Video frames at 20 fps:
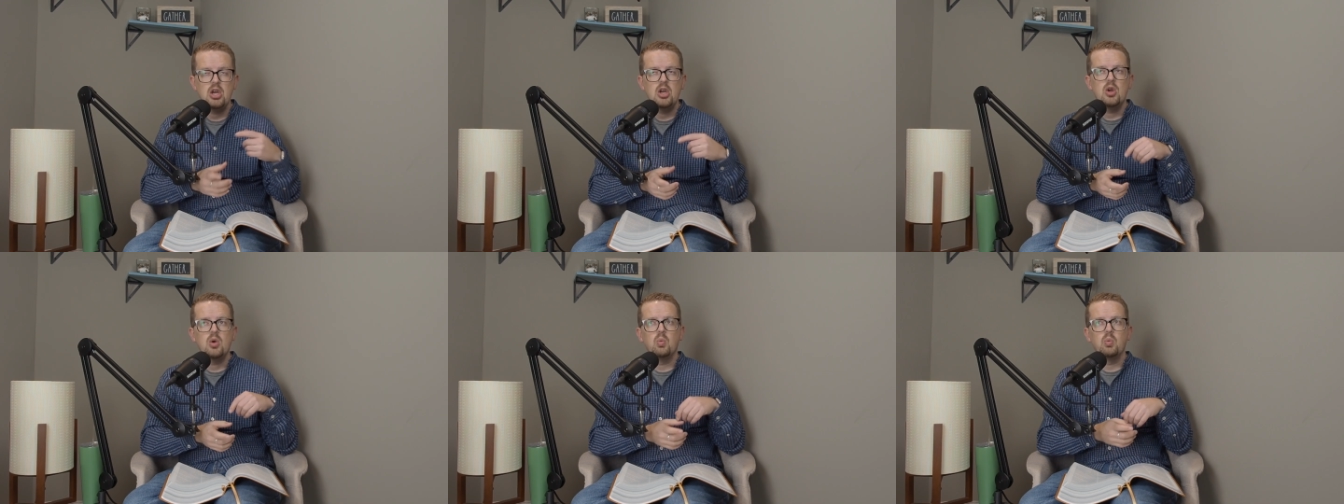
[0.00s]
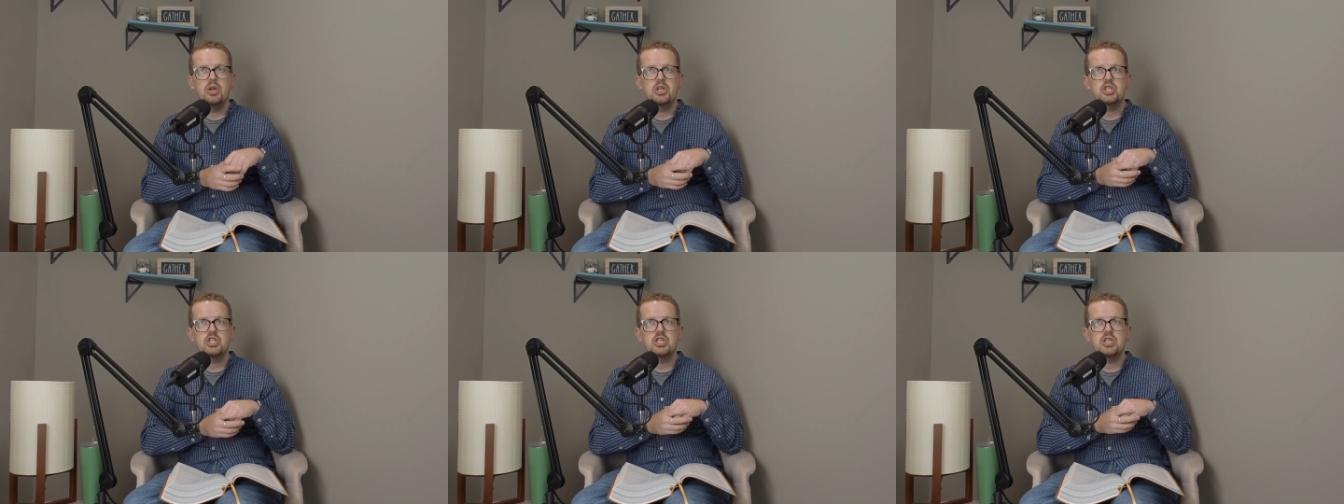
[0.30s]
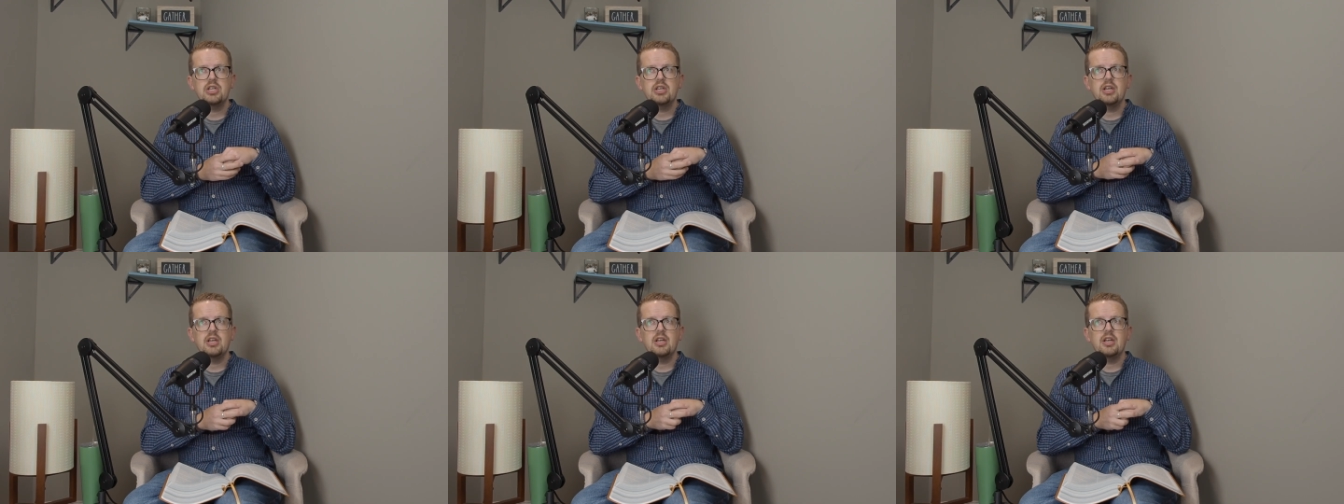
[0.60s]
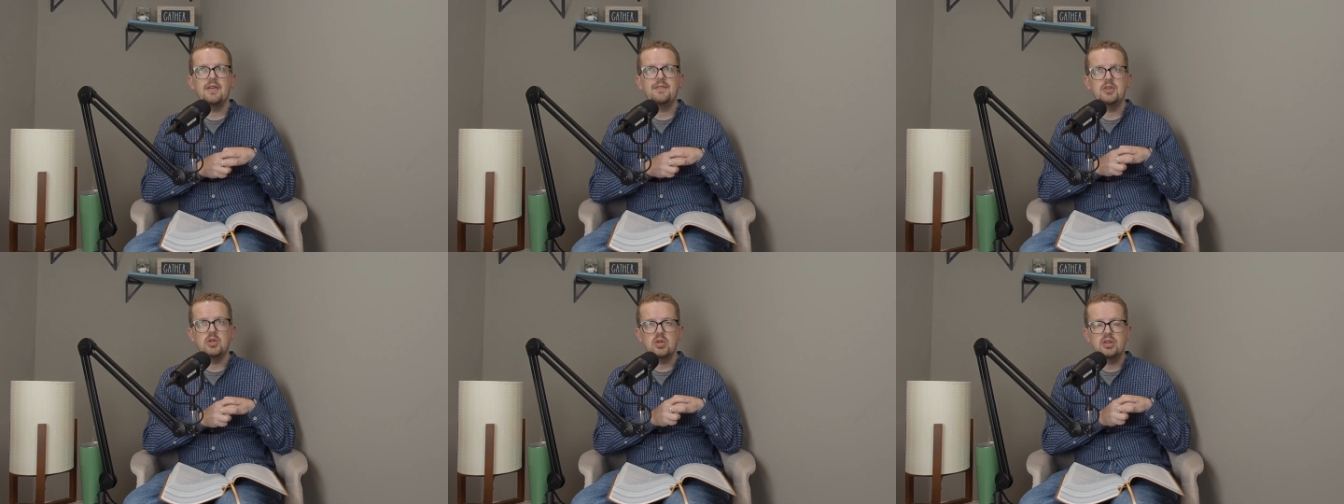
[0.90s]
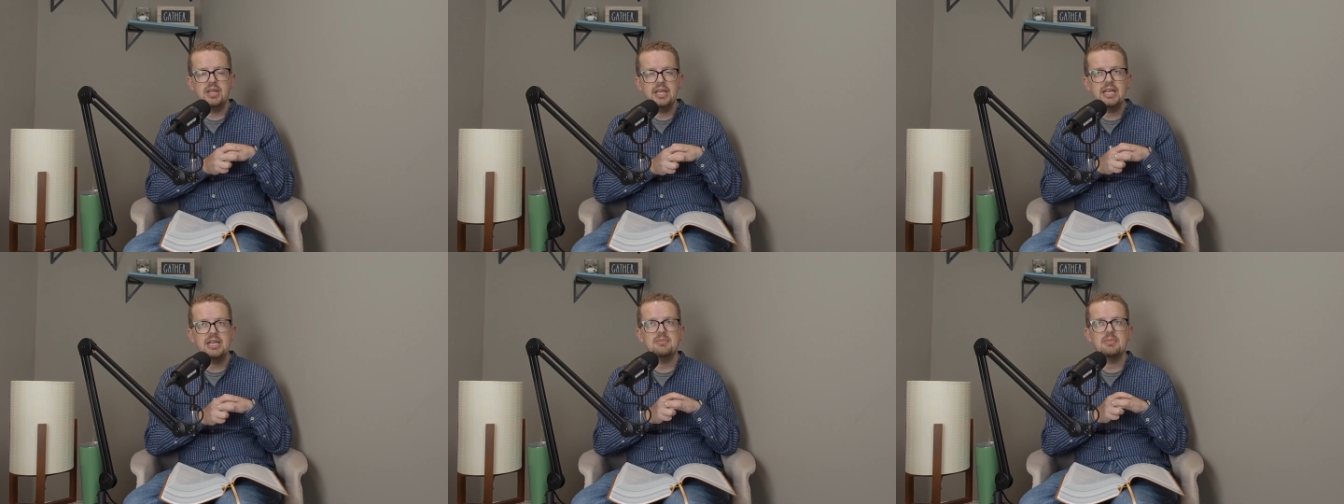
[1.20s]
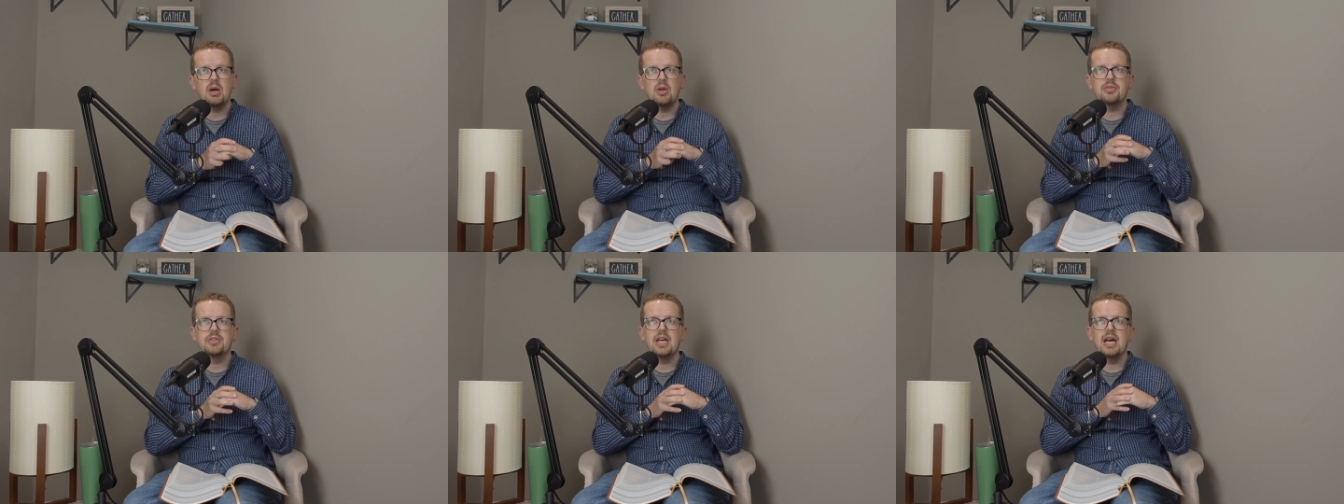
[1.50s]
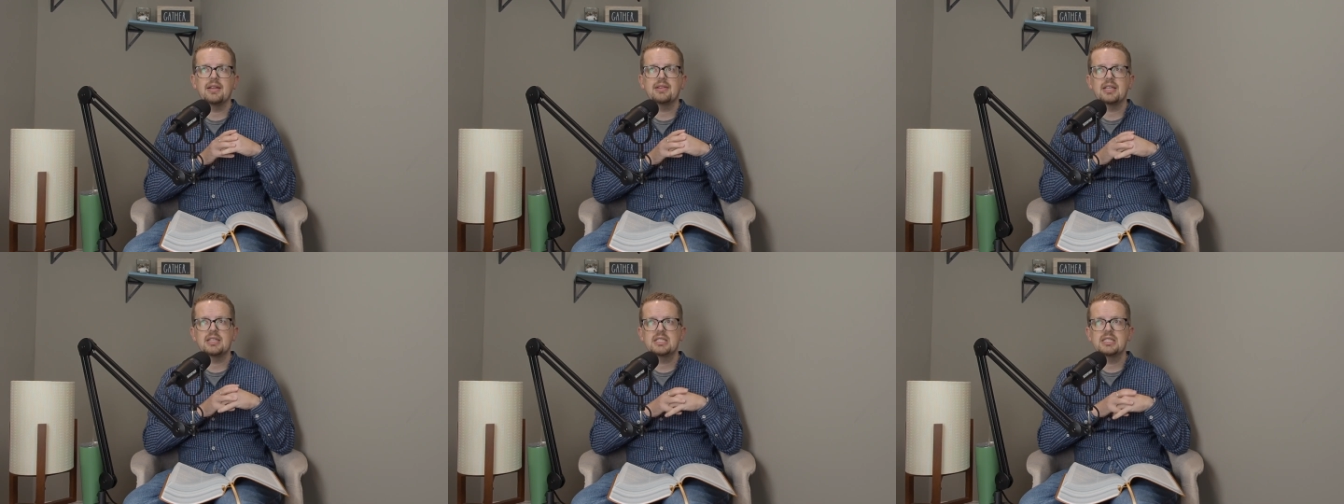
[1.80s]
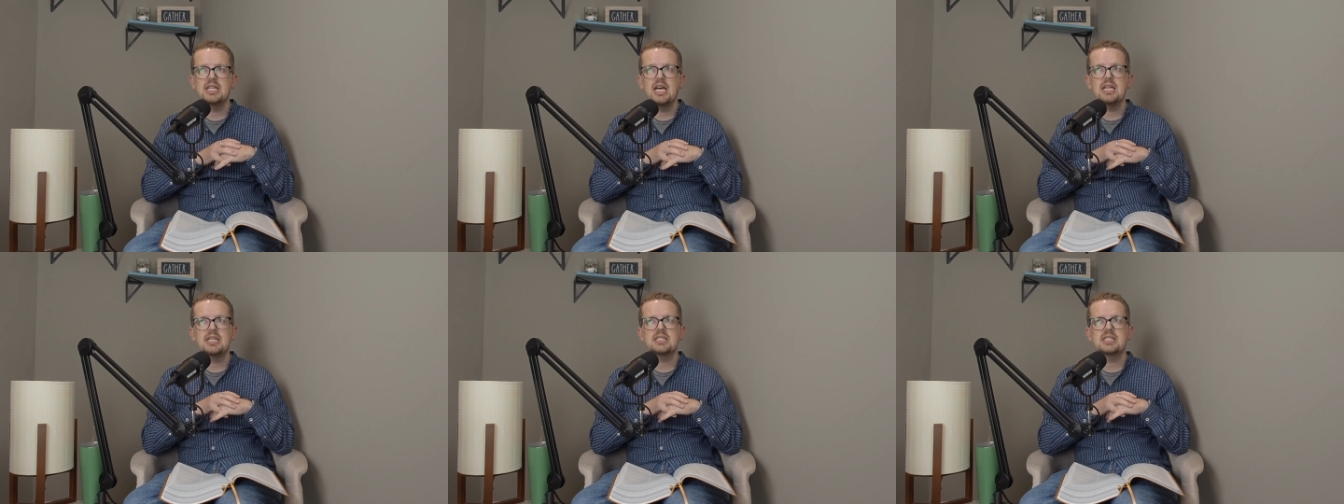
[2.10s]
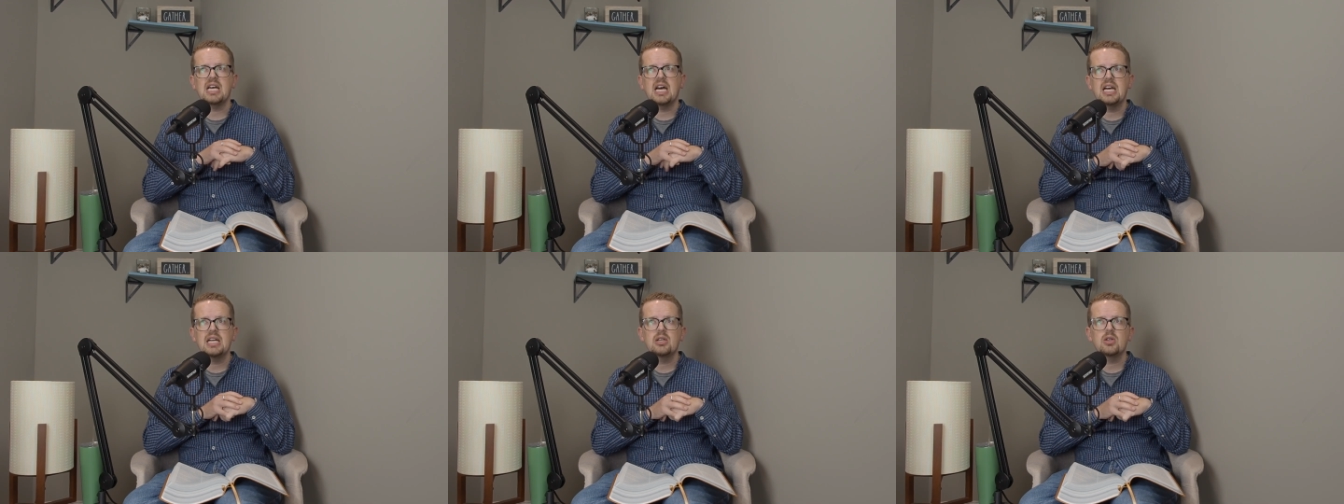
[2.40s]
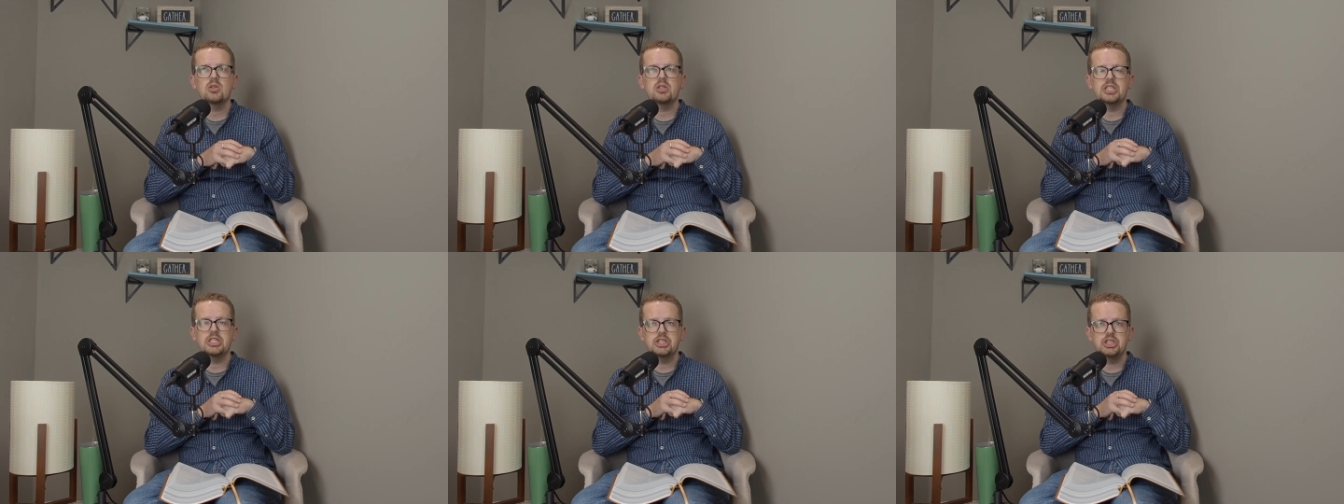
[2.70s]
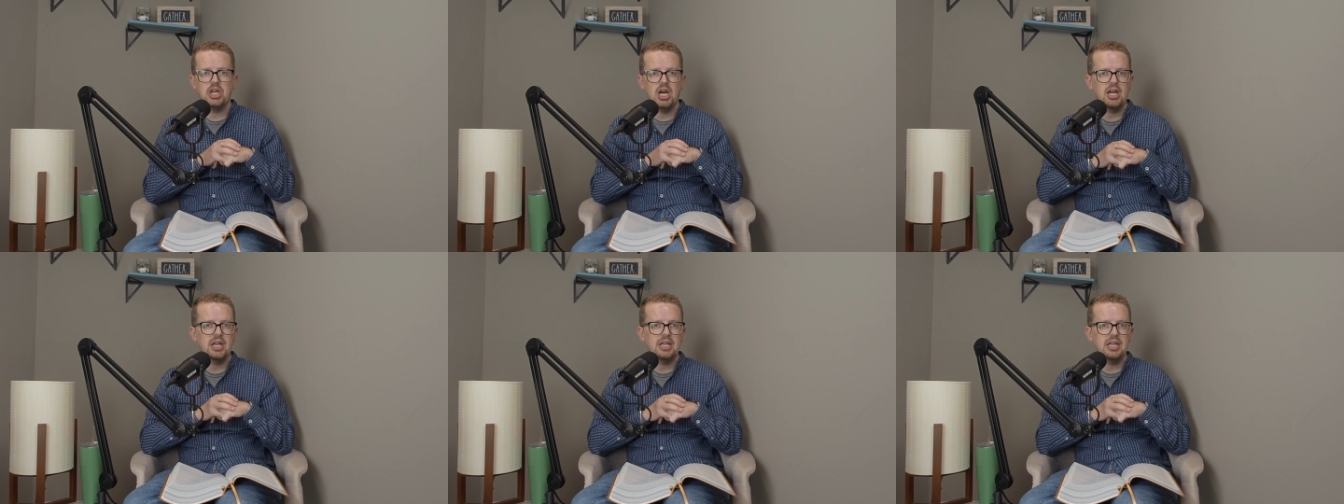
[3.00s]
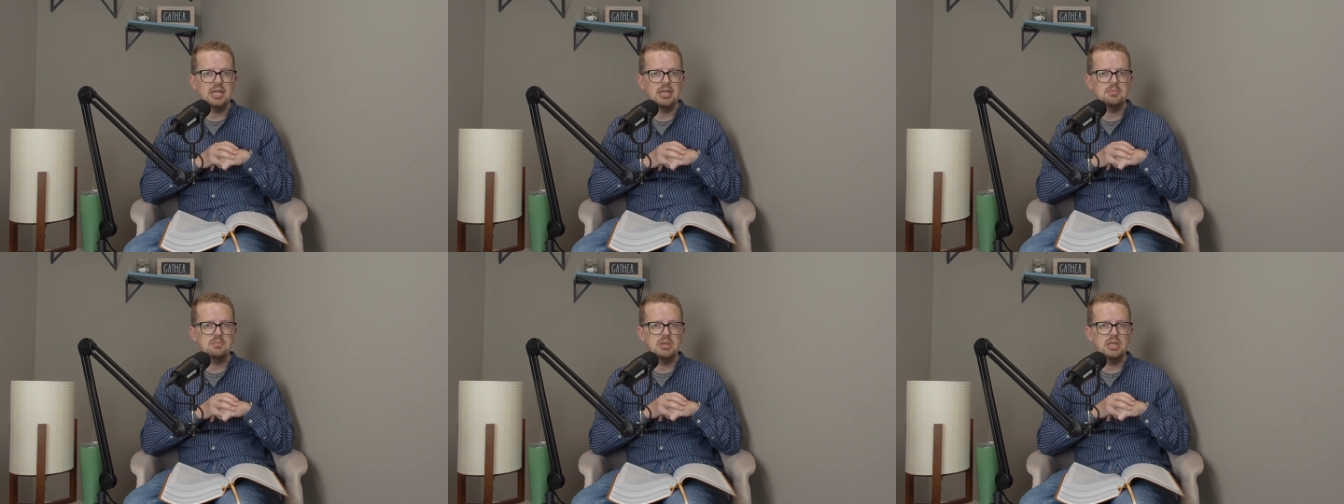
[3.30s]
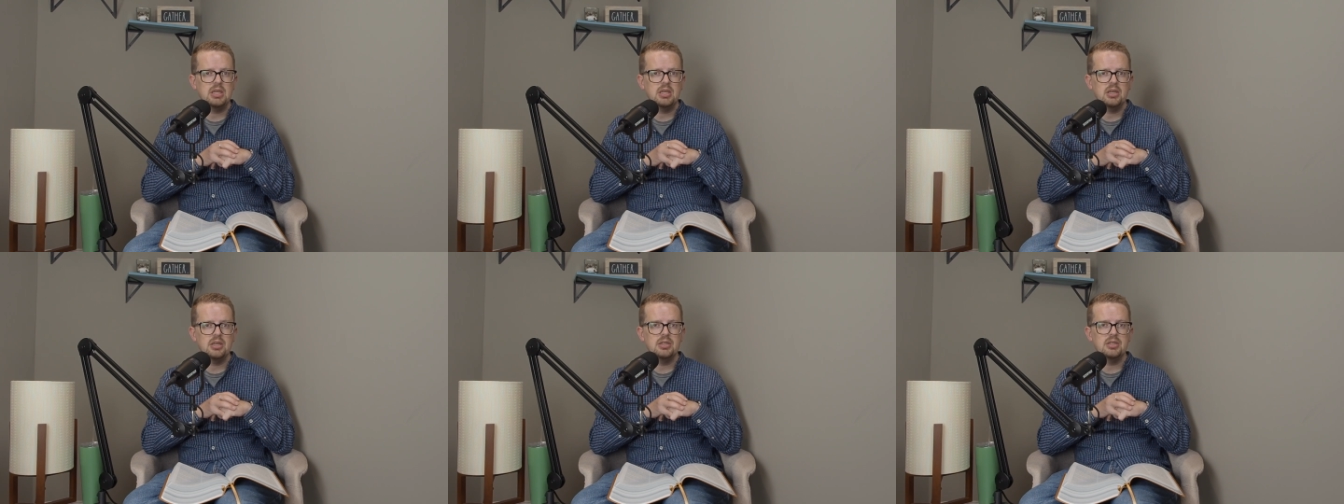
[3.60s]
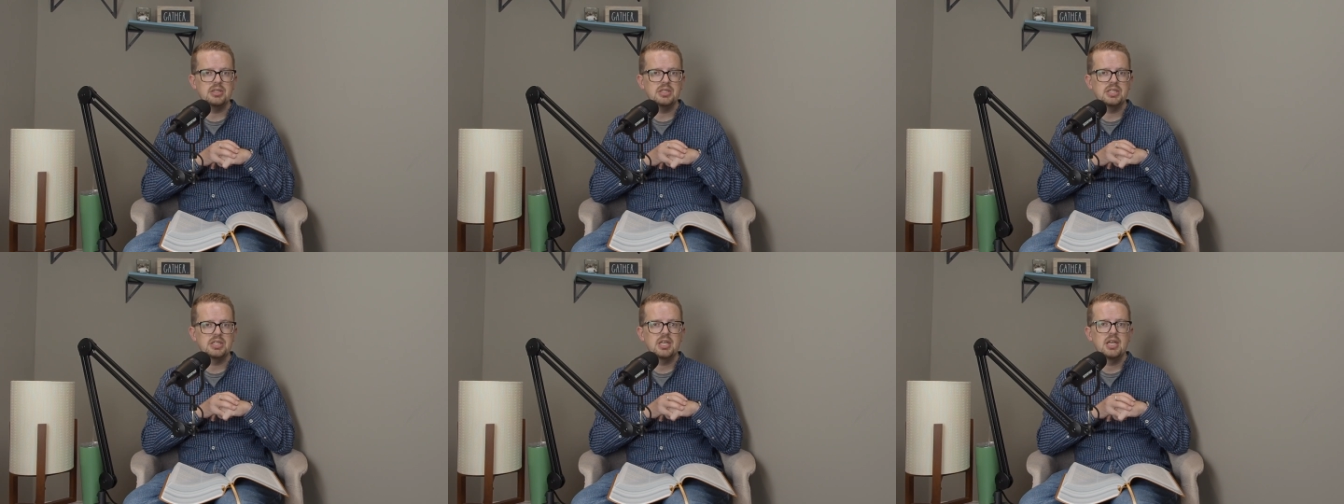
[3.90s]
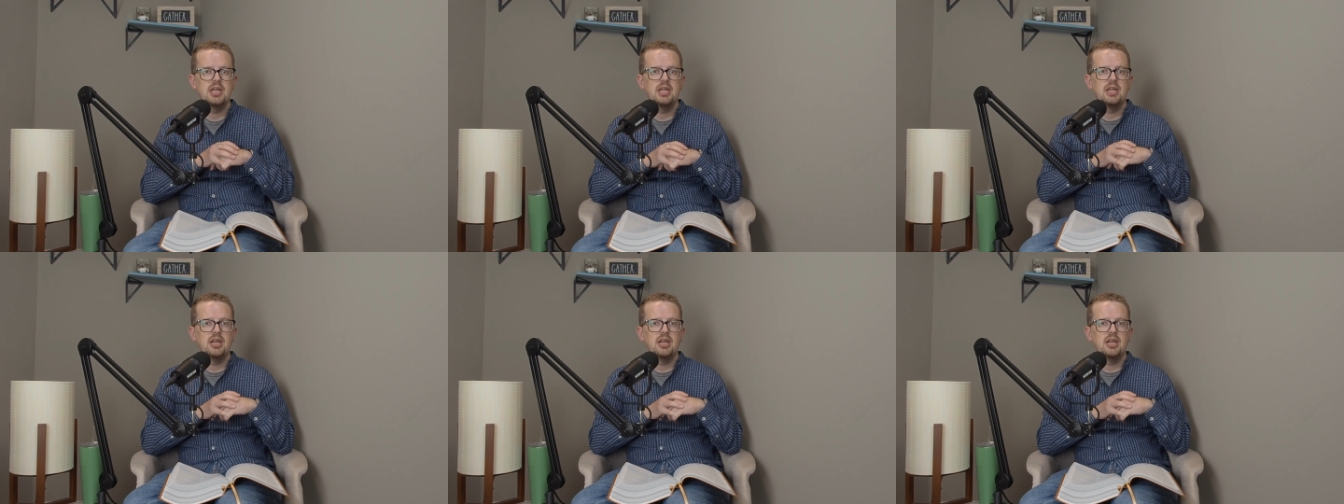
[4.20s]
Which, if you think about that, that's not entirely shocking, because